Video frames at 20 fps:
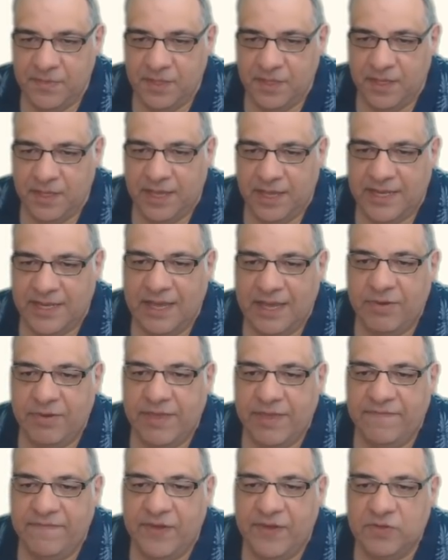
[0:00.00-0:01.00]
And now
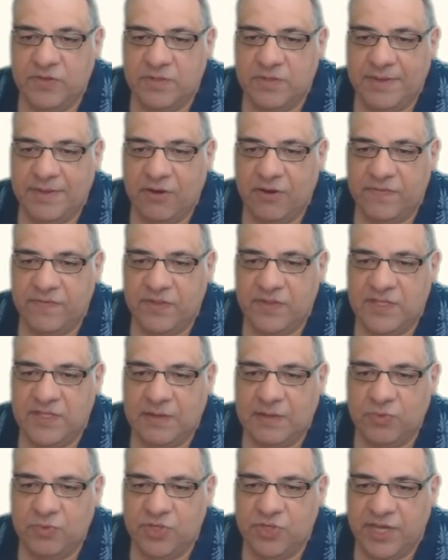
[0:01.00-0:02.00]
invoke the power of the
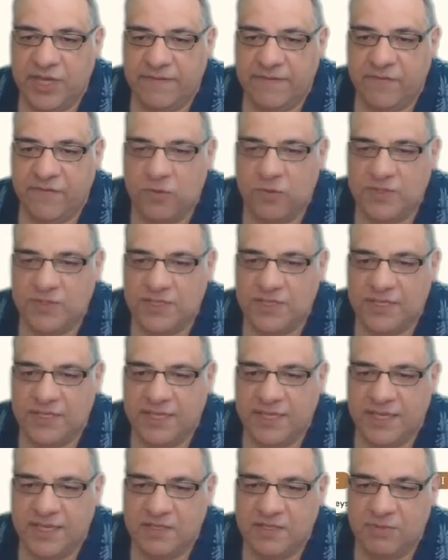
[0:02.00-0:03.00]
double check, forcing the
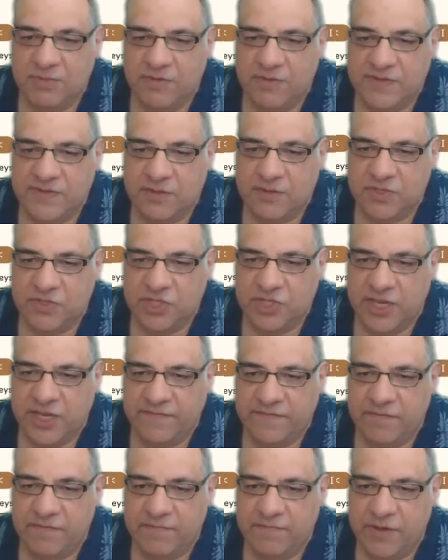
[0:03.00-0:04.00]
king to move. So check
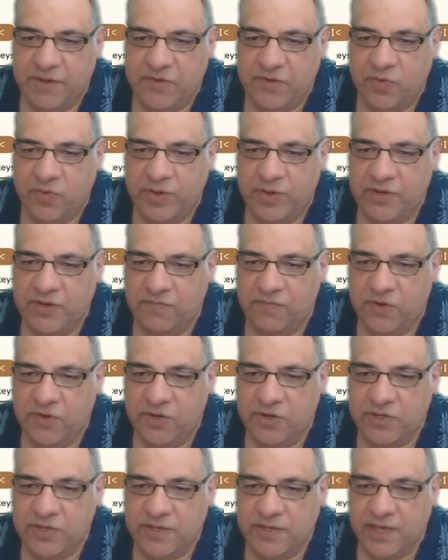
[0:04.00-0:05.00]
from both queen and
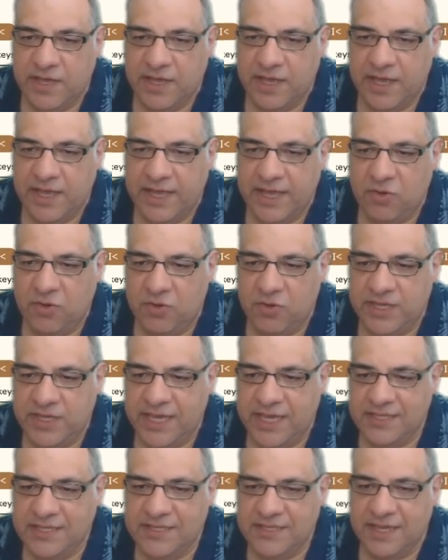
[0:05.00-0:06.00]
rook. And on
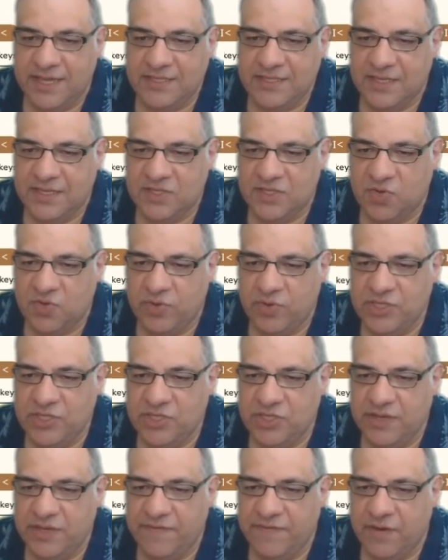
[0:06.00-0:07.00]
king takes, there's queen
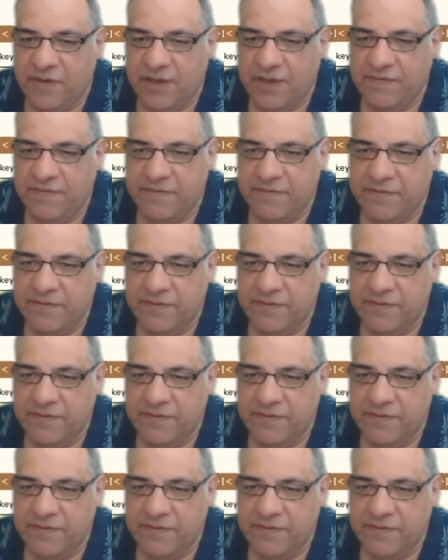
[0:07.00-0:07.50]
g5.